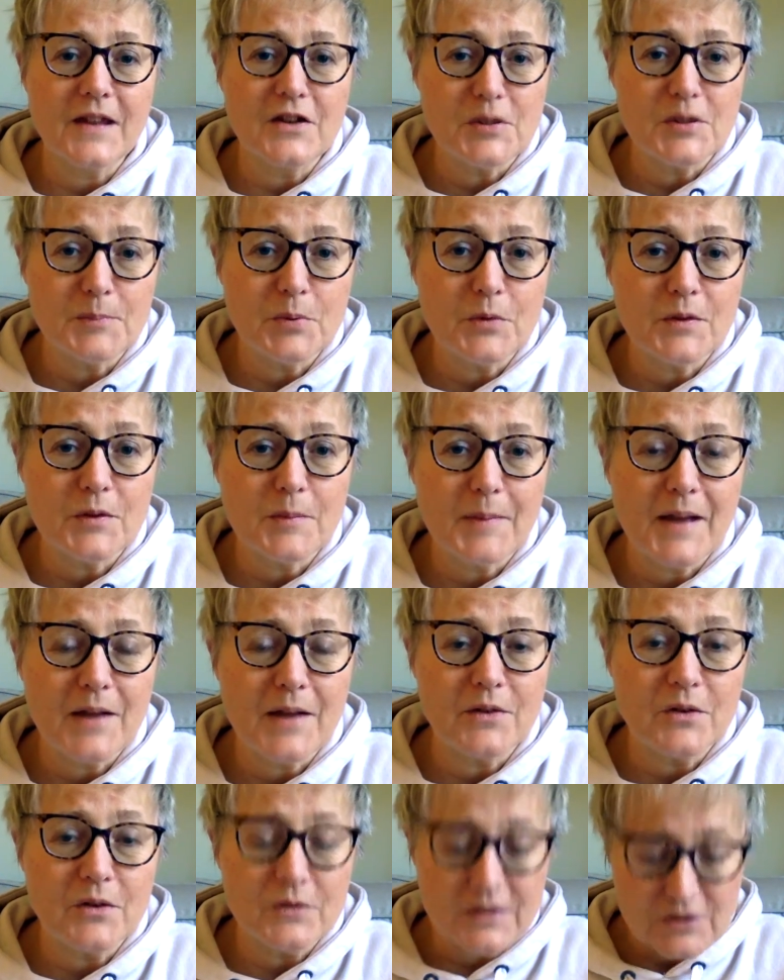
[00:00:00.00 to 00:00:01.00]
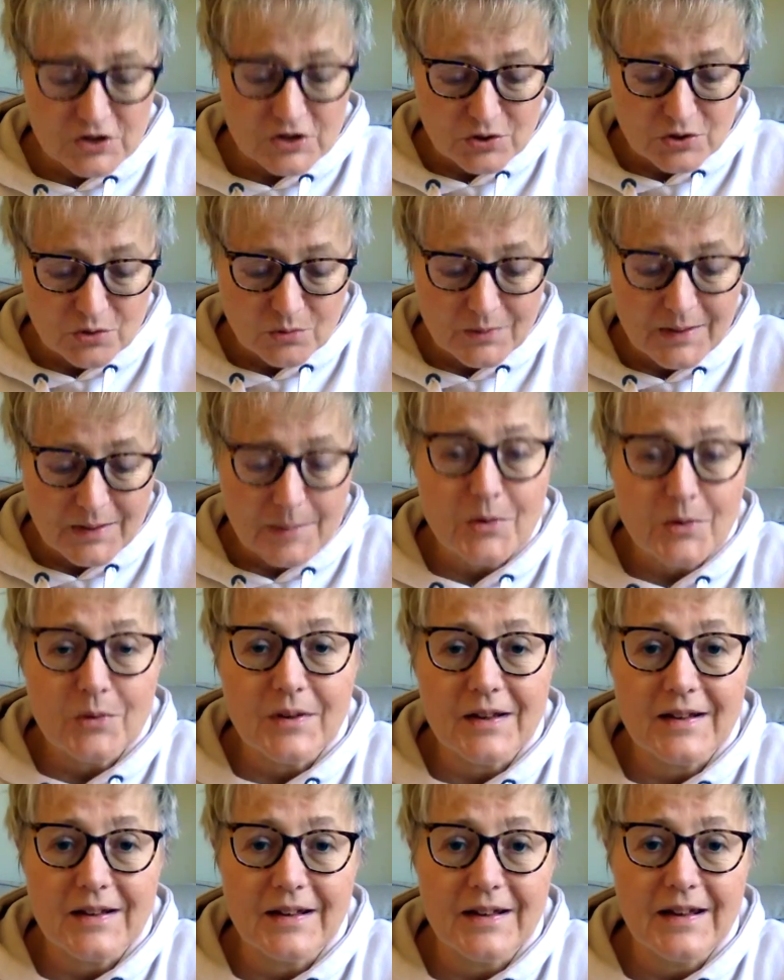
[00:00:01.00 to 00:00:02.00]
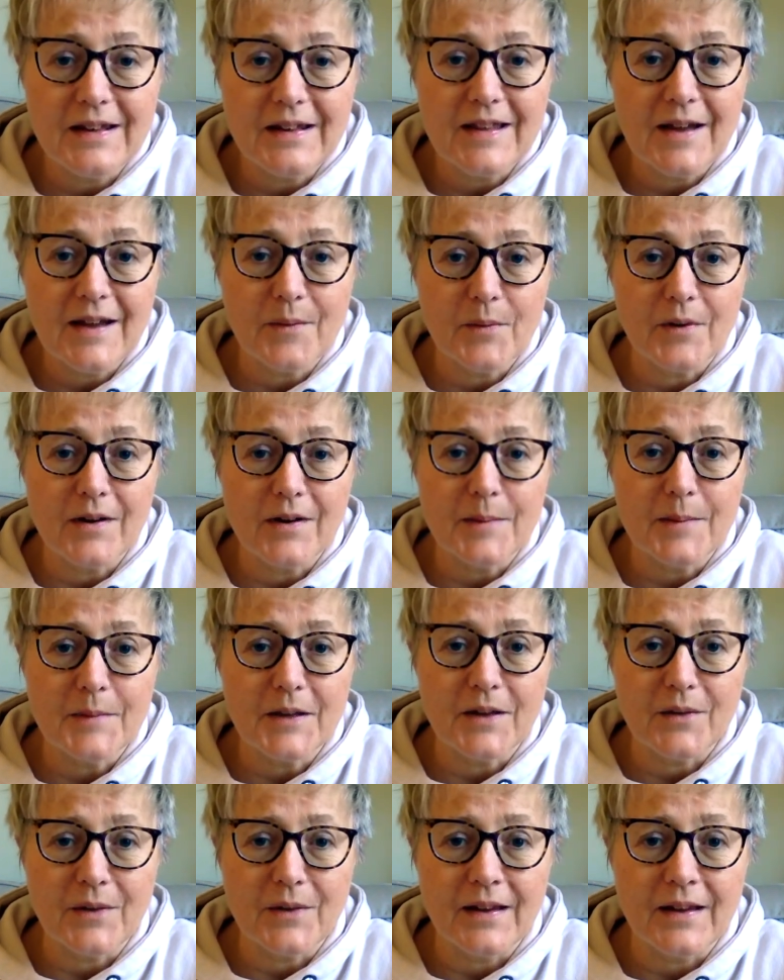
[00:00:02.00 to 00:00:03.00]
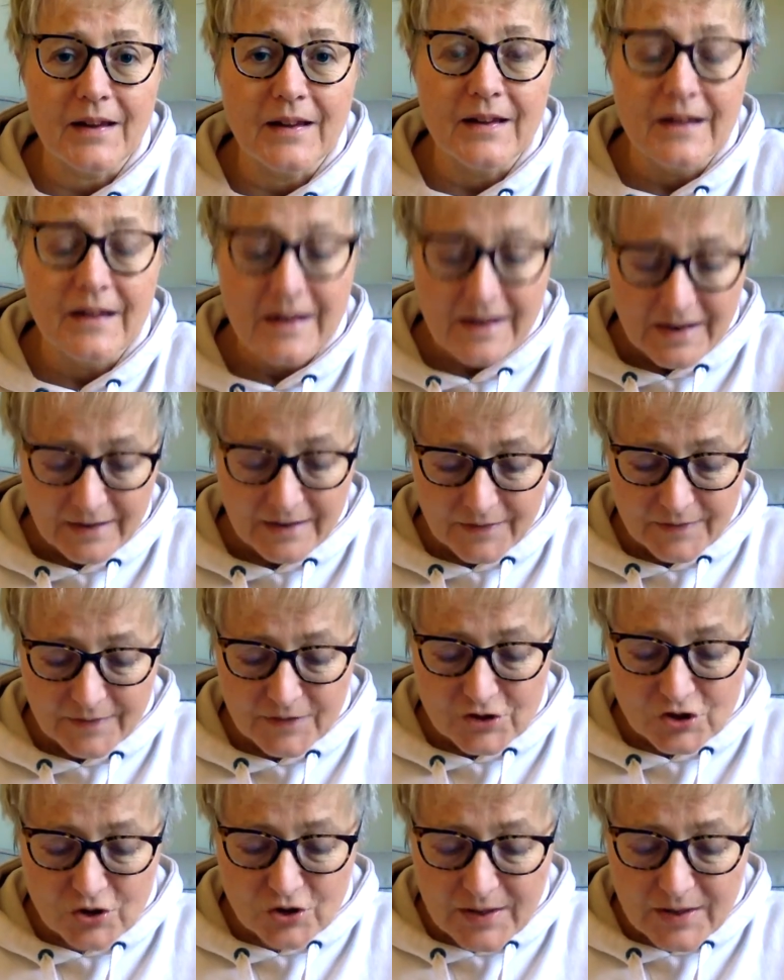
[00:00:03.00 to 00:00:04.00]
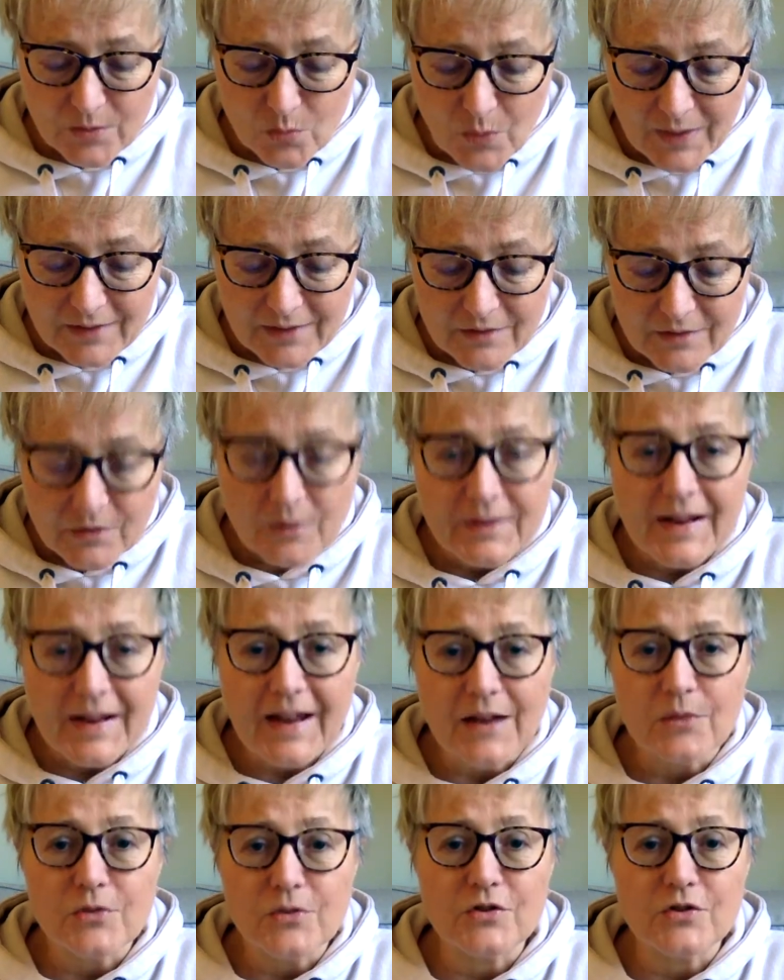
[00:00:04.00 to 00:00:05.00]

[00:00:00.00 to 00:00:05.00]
And she put the pound note in. She thought, well, I'm not going to need that where I'm going. And then the train went on out